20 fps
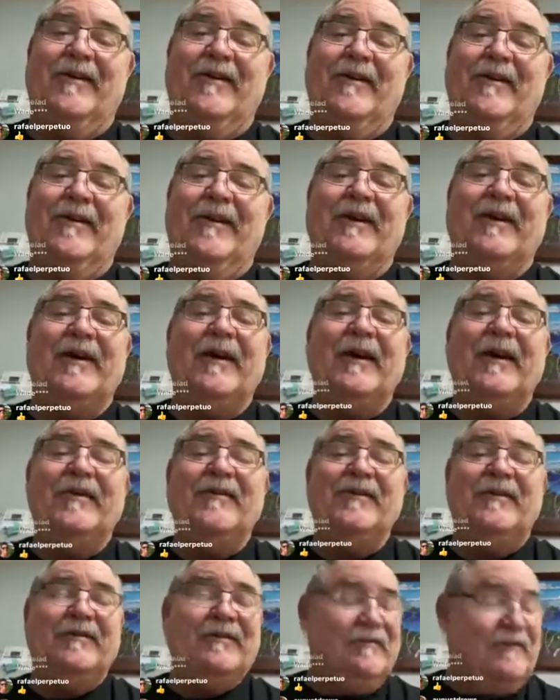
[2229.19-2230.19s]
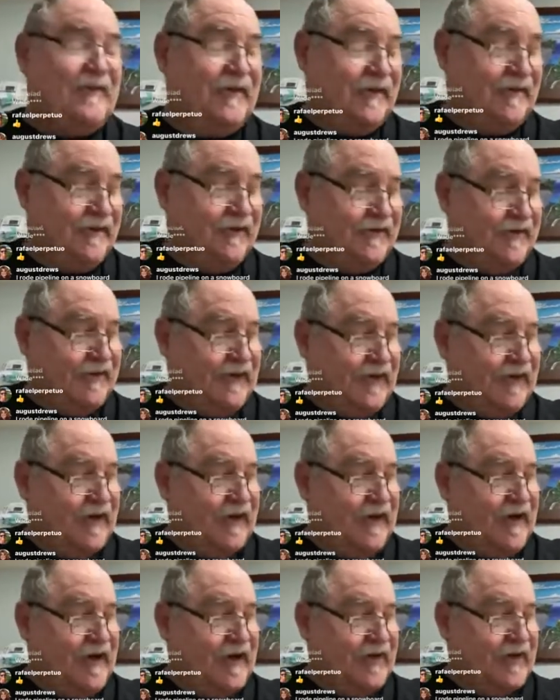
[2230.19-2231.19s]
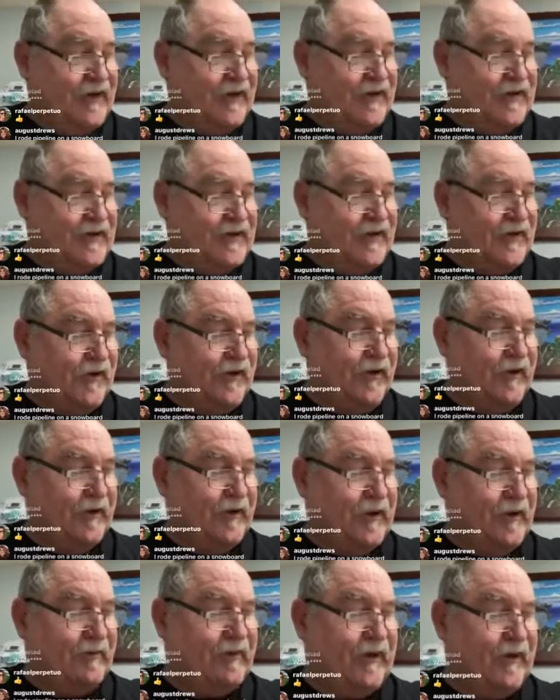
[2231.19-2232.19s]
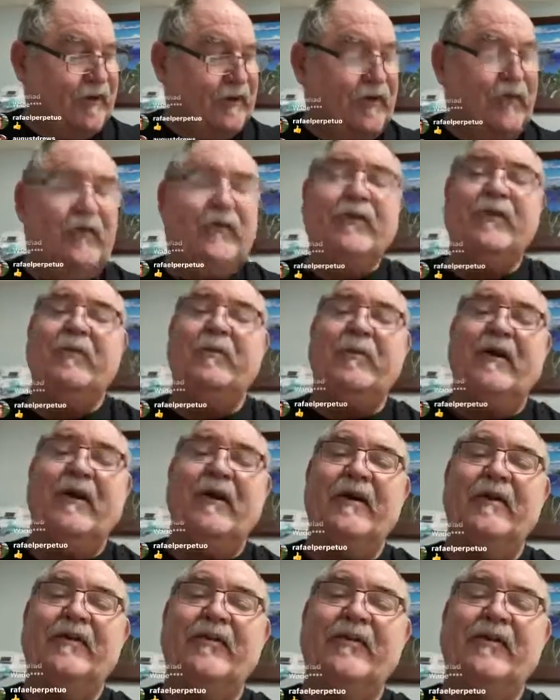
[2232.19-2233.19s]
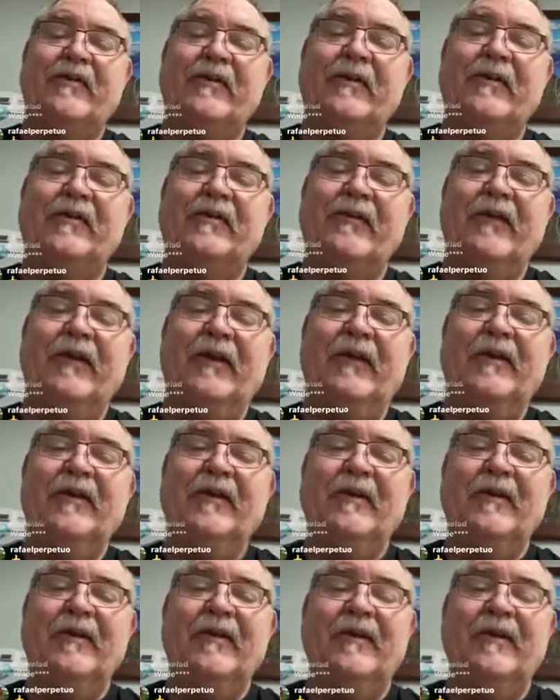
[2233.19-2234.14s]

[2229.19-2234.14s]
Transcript: get guys, like a guy had a question earlier about being 200 pounds and 6 feet.